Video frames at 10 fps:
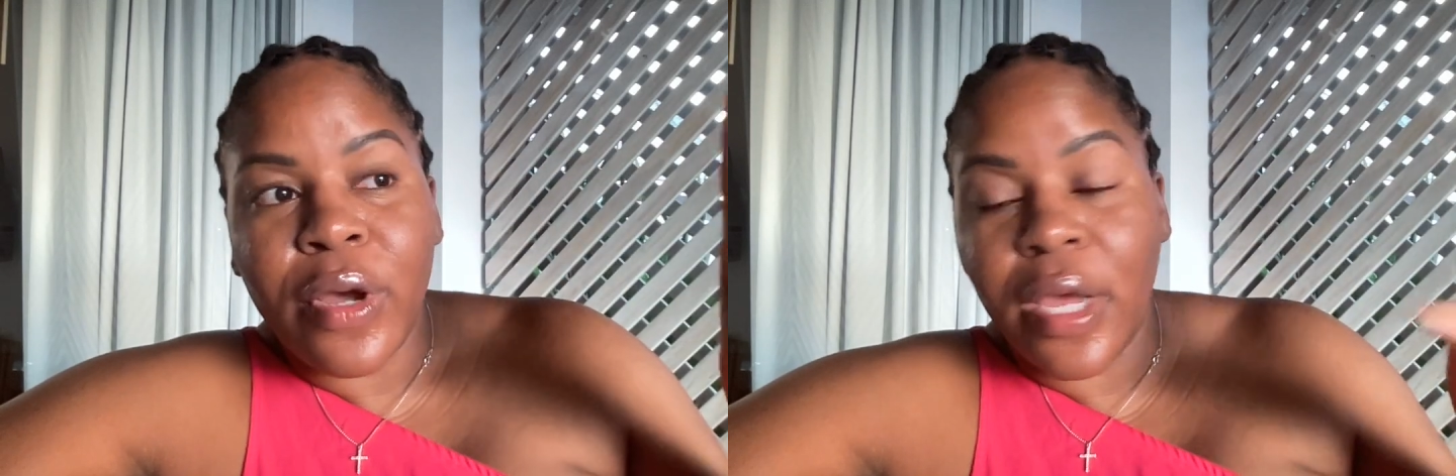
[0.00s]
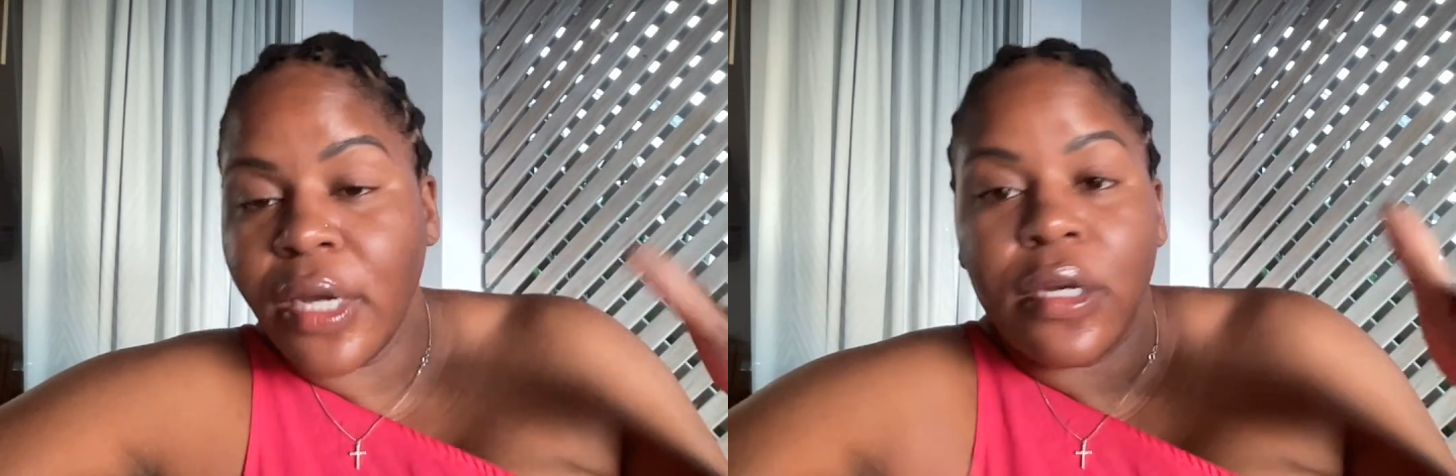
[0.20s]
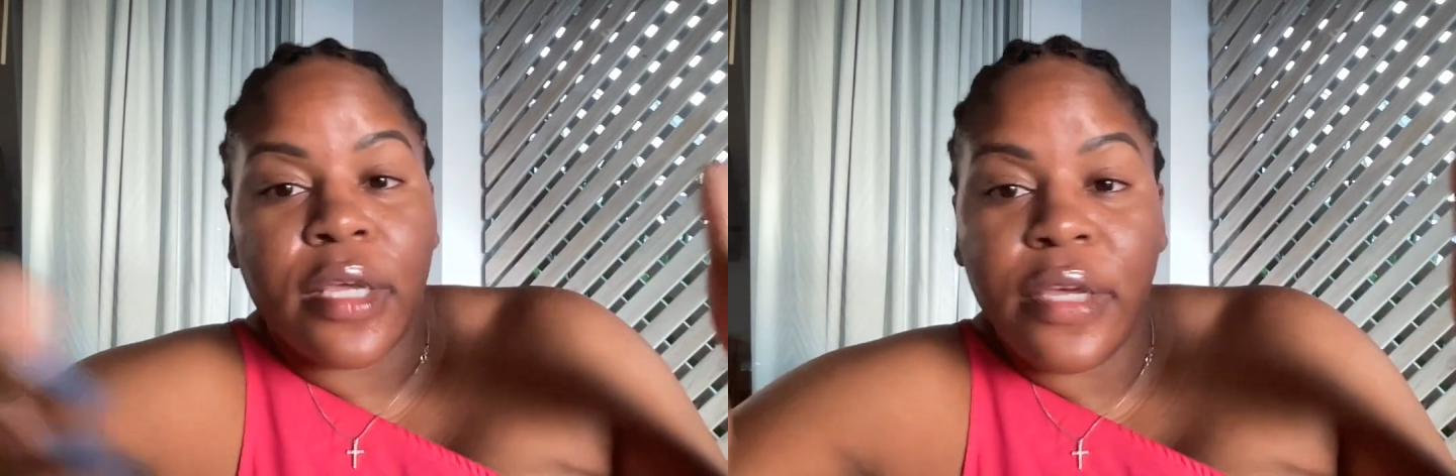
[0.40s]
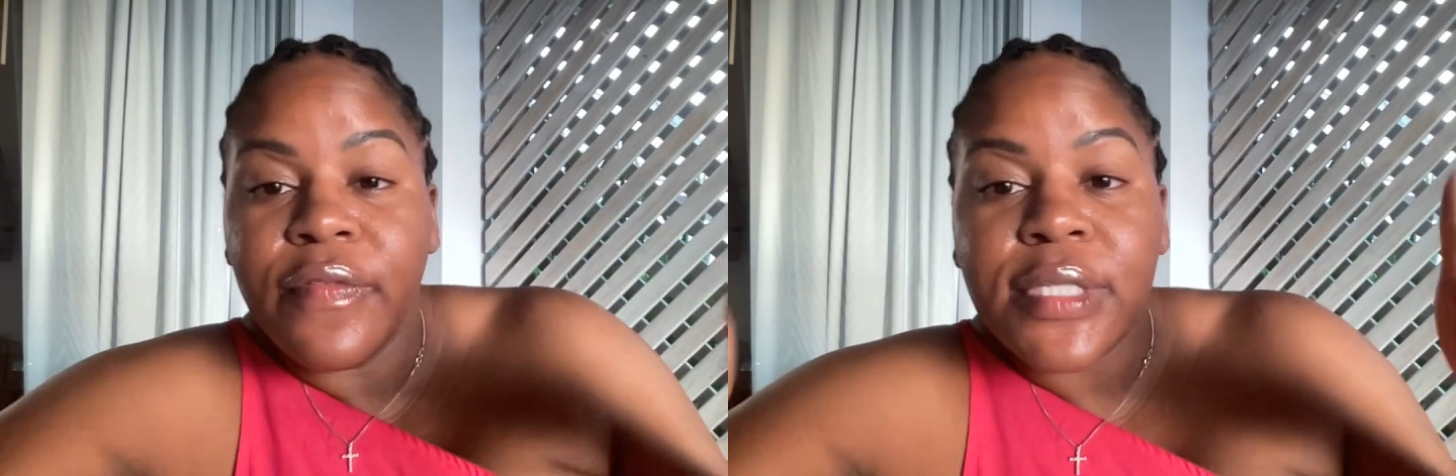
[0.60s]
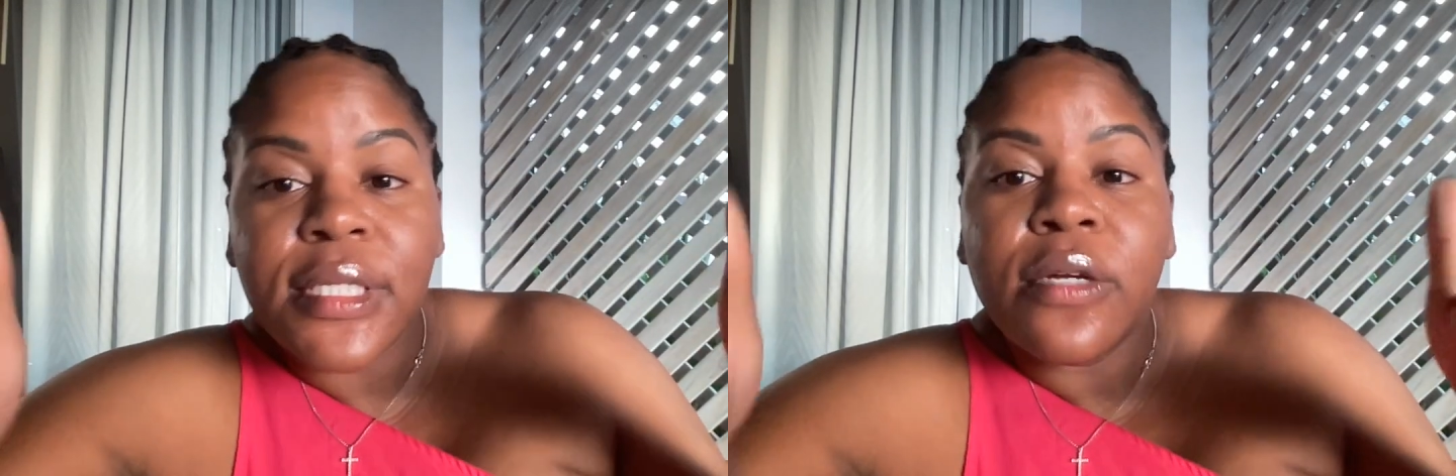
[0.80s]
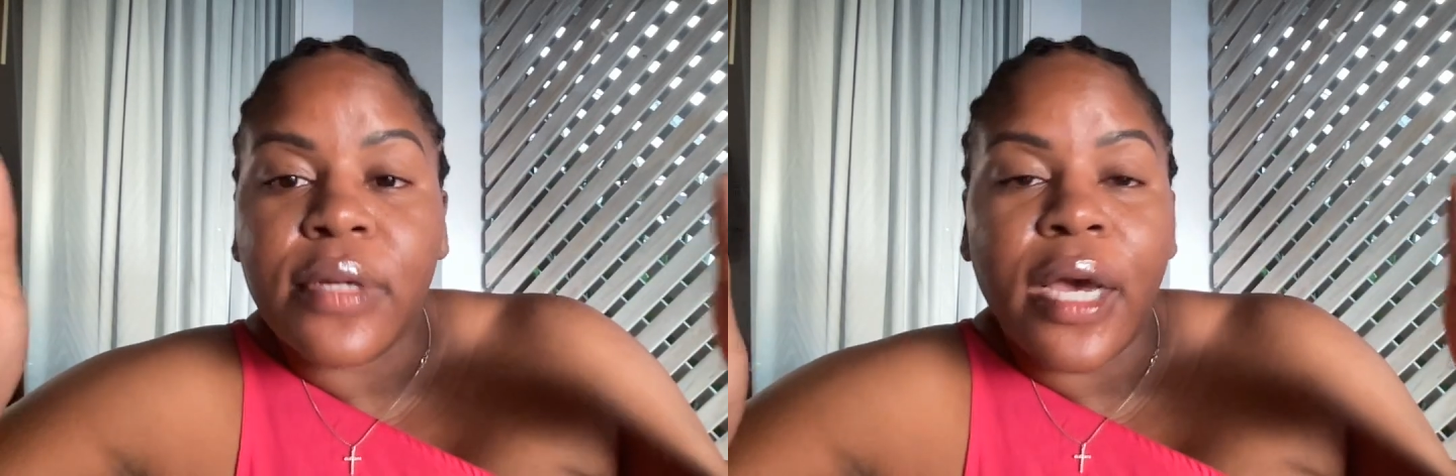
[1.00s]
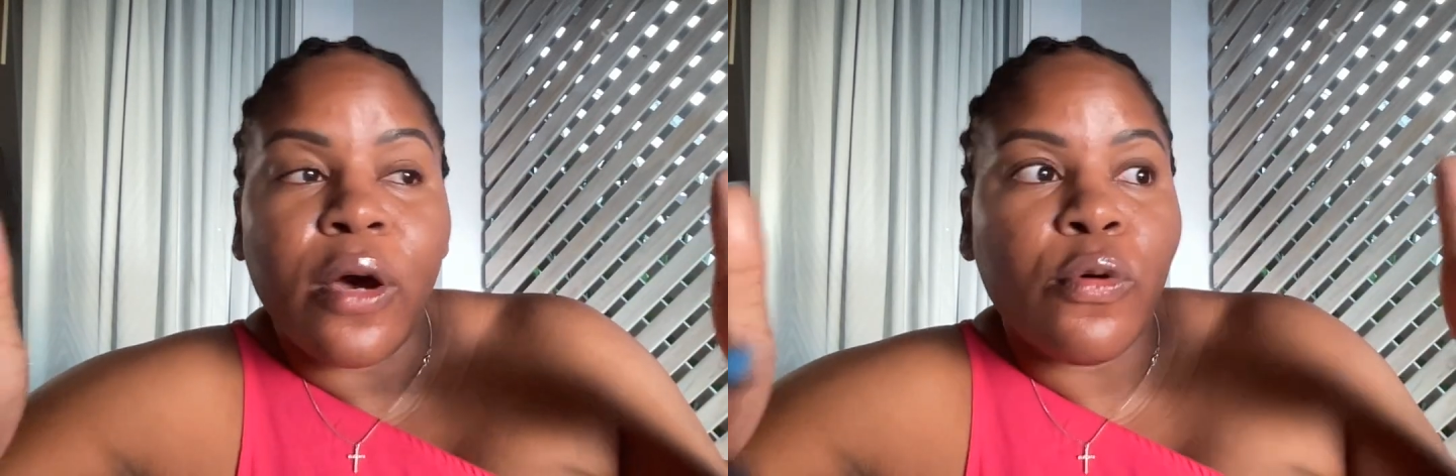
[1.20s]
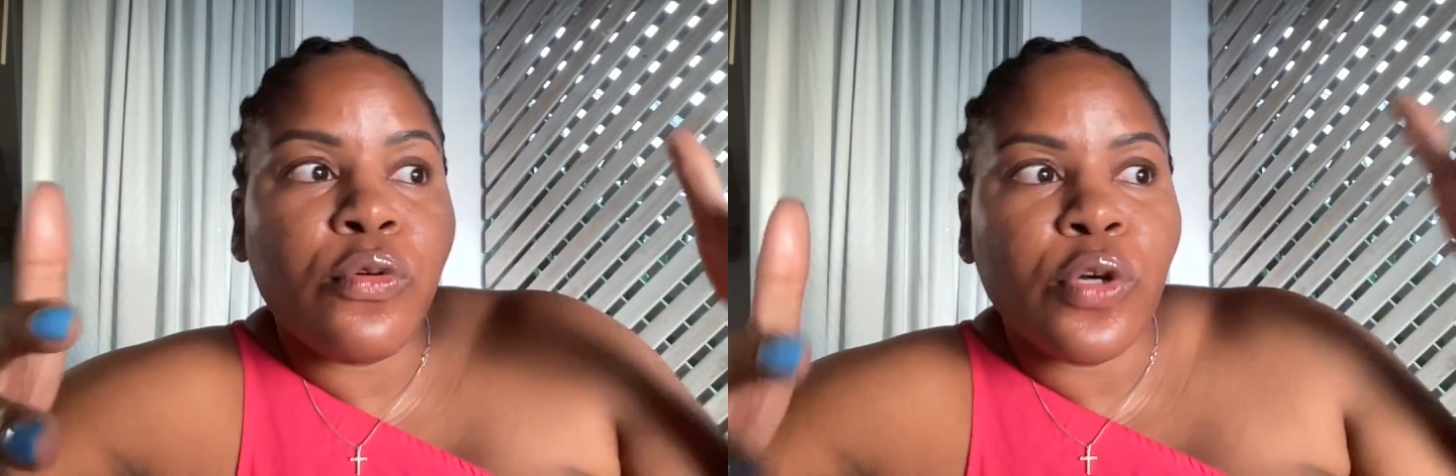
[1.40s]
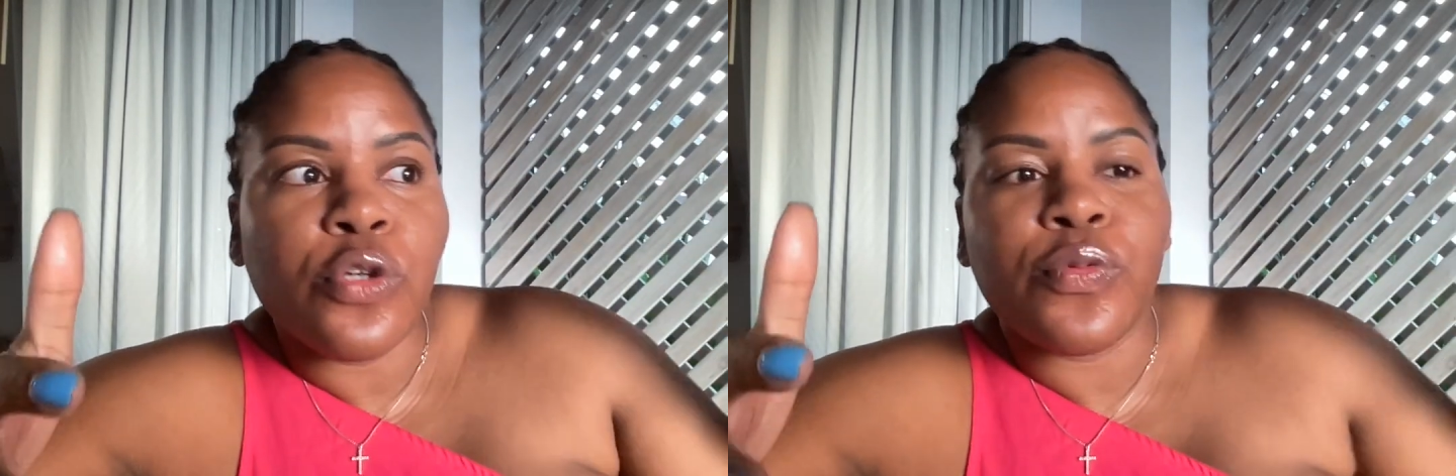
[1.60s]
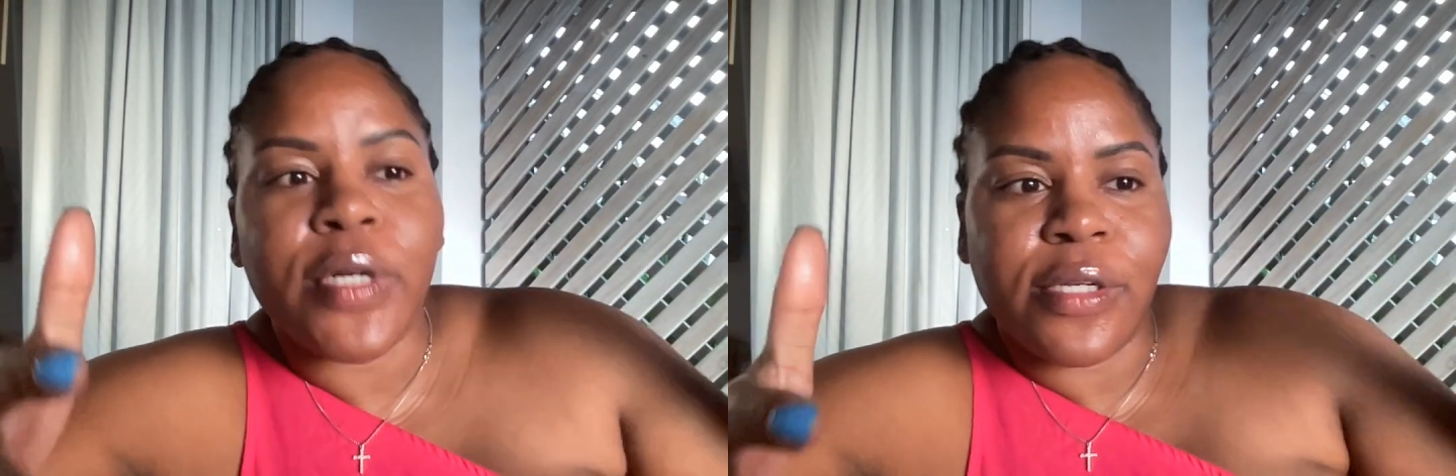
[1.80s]
And even still now, who
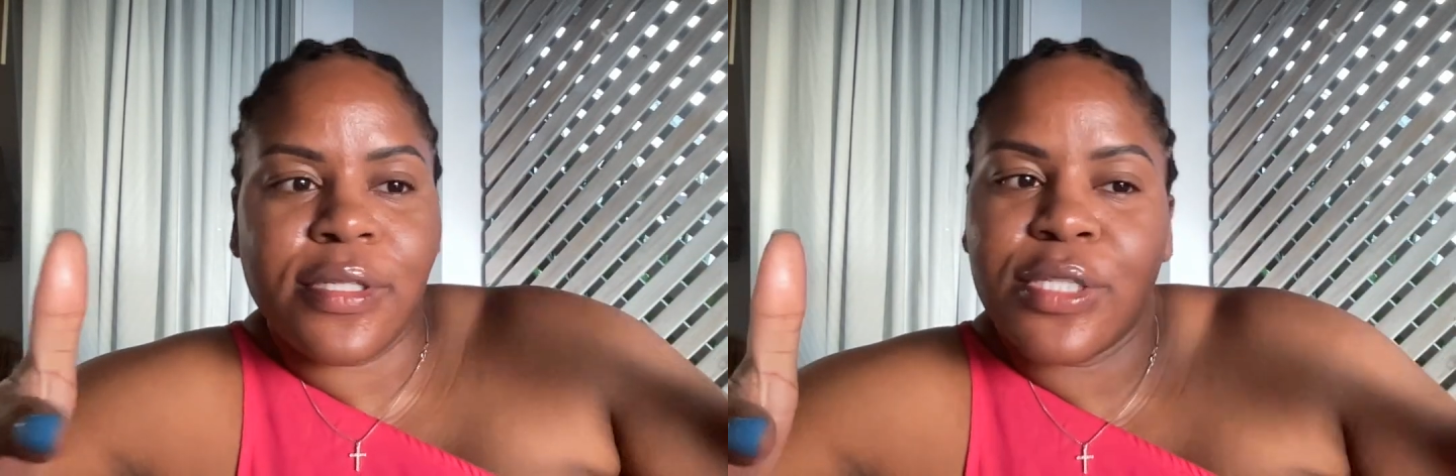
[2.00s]
knows what else is